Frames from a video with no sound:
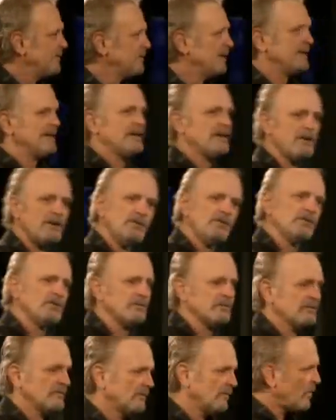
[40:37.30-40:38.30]
everybody goes
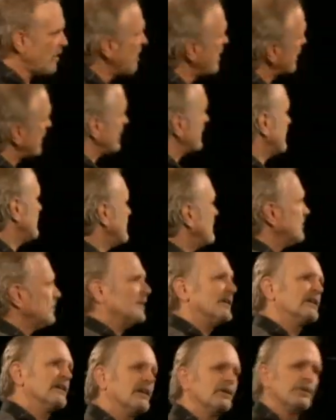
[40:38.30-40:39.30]
walking home,
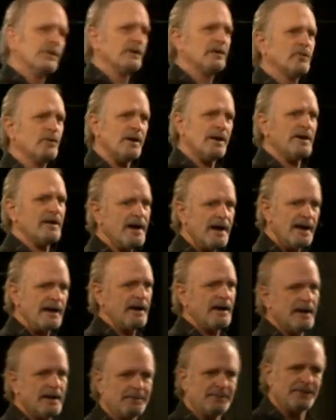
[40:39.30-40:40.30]
like, I wonder why that
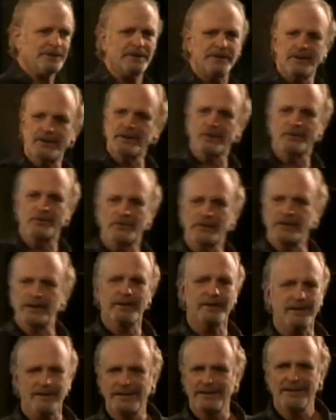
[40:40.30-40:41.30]
happened. You know, it's
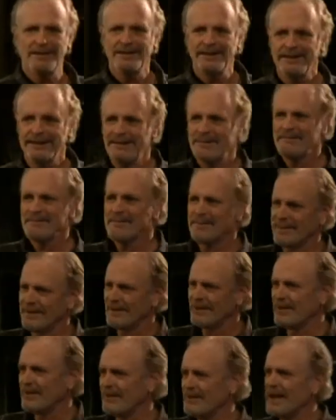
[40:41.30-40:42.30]
like,
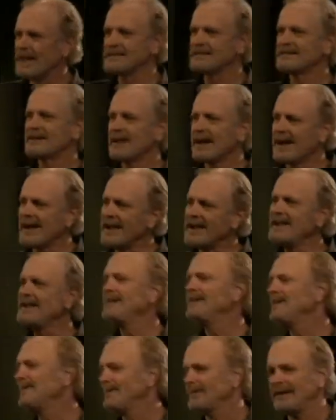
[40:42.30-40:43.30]
okay, that's the
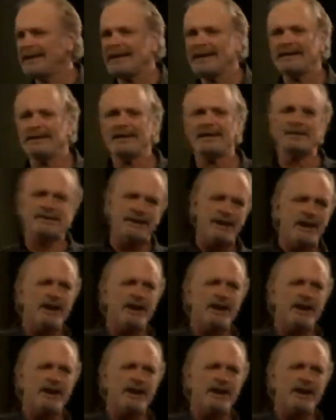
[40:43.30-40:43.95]
kind of thing that